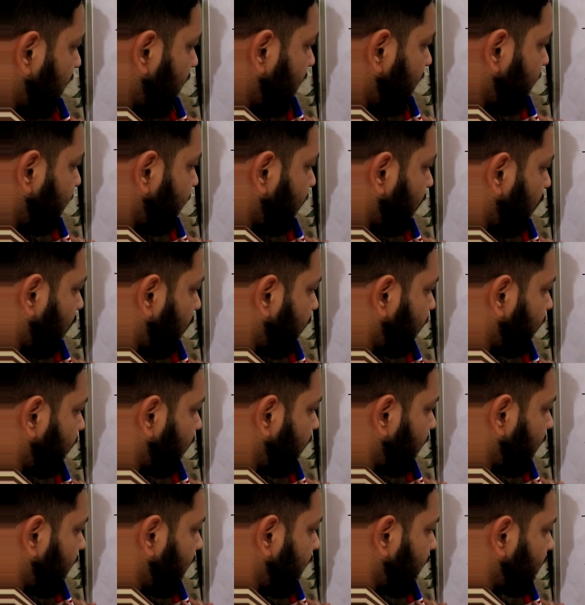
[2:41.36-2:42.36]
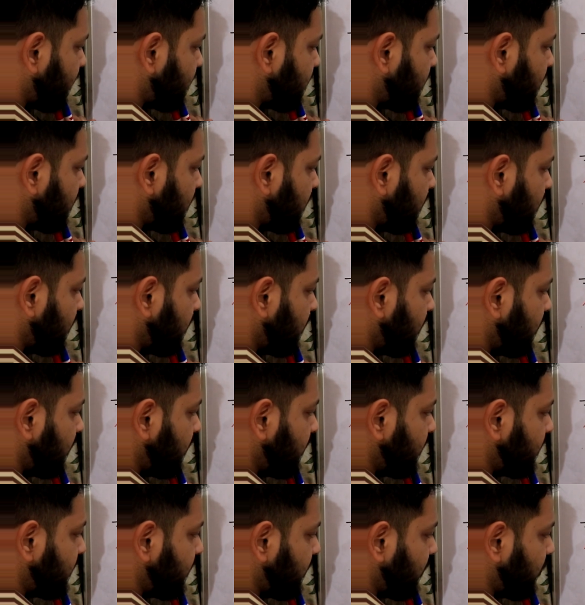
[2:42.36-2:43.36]
f of x
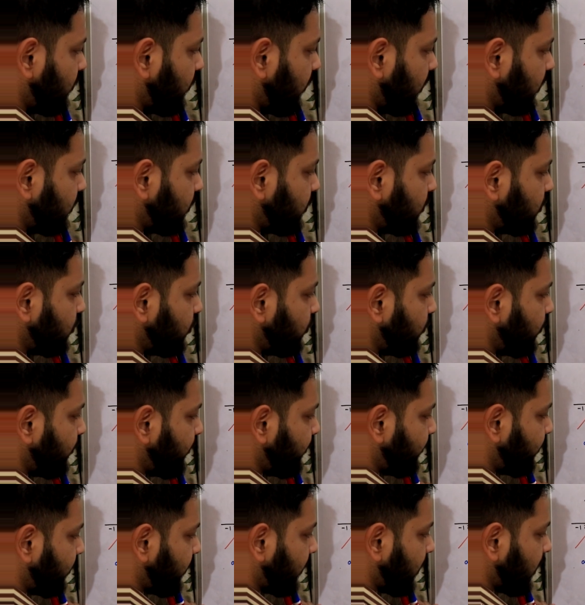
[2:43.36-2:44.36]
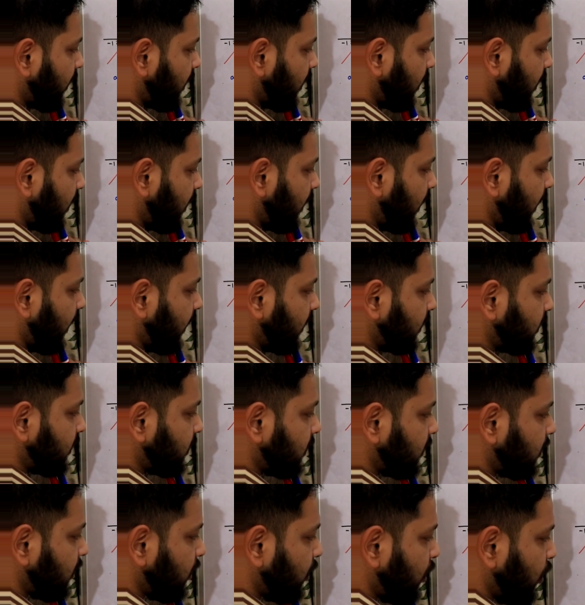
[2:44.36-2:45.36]
is equals to
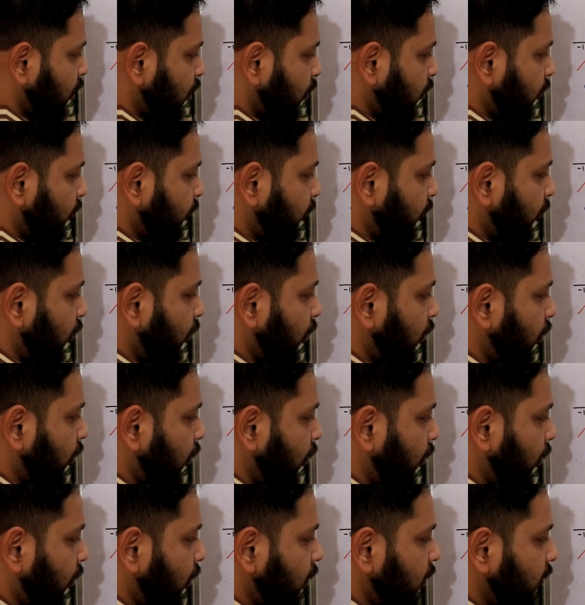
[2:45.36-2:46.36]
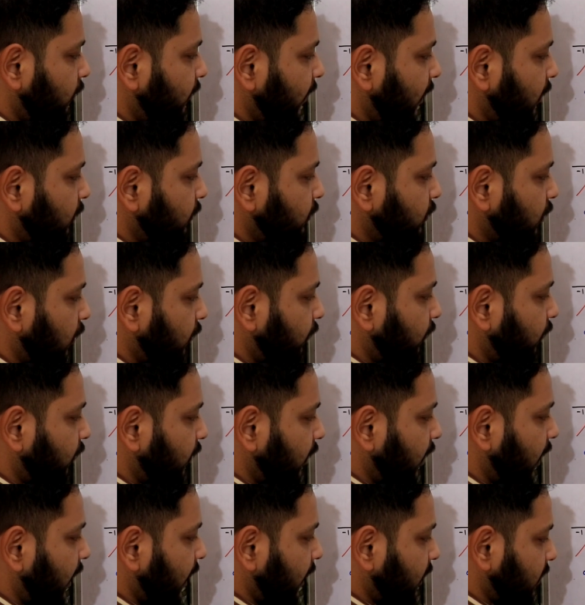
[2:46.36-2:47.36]
x for all values of
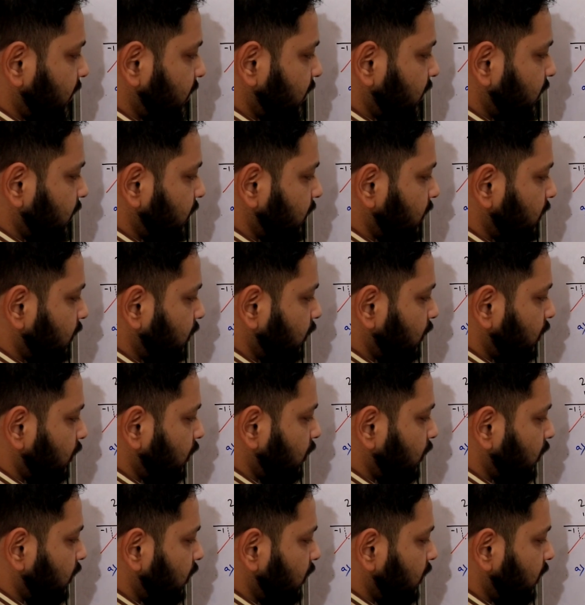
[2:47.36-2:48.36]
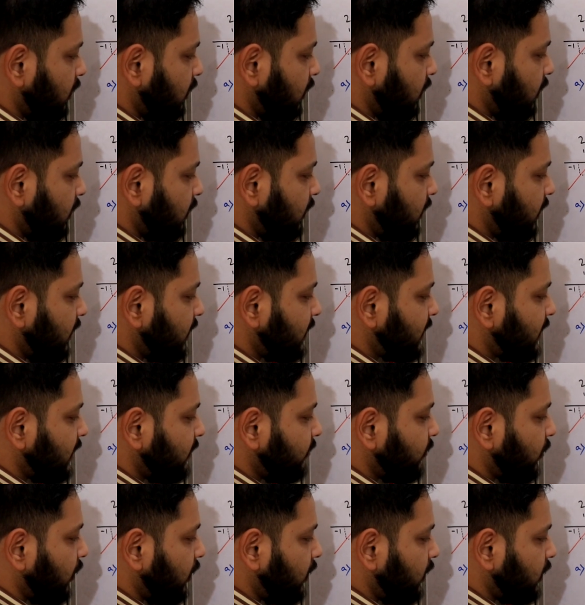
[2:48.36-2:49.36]
x. This
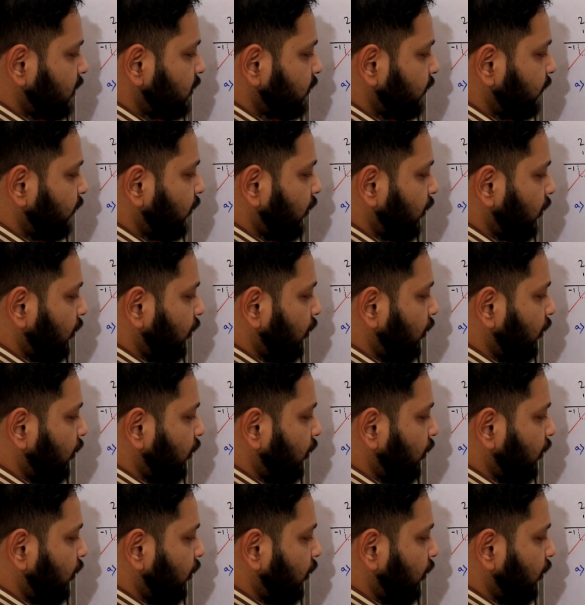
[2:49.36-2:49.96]
symbol is for